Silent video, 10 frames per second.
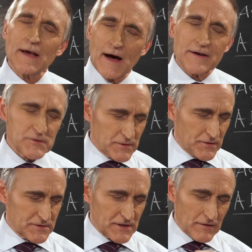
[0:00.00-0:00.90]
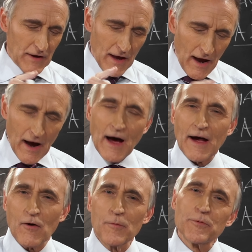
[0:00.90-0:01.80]
honest with yourself, I
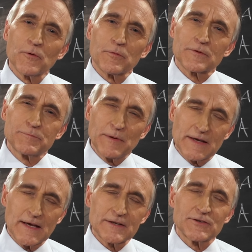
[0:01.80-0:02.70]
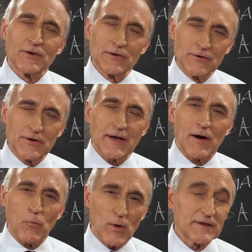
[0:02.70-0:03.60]
hope you'll begin to look
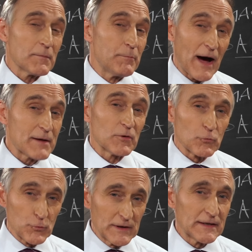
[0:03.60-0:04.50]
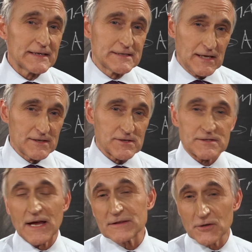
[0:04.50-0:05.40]
at what the Bible really teaches.
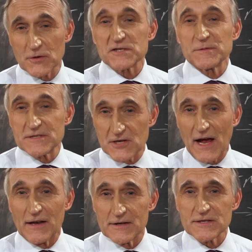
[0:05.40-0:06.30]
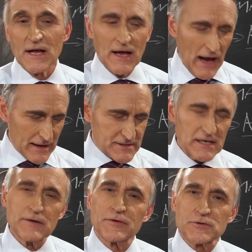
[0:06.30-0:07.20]
Take the Christmas challenge and
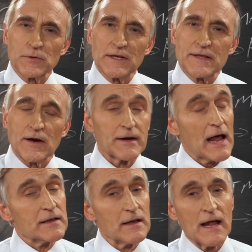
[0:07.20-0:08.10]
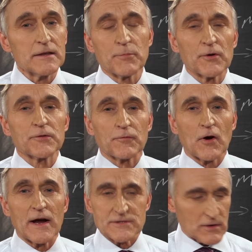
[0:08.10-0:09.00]
see if it's really there. Not the birth of
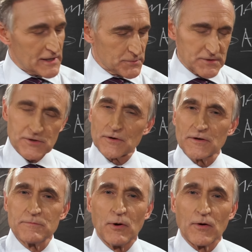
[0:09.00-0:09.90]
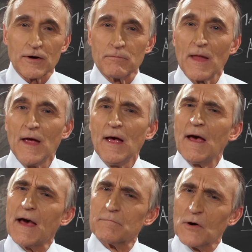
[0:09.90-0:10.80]
Christ. Christ was certainly born,
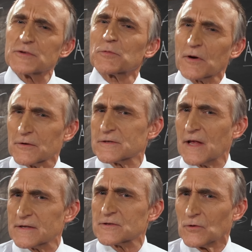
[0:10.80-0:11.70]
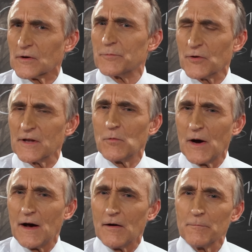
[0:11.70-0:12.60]
and most rehearse that story pretty
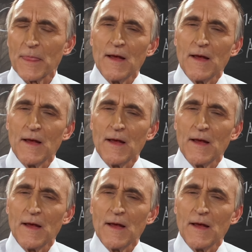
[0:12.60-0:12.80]
well.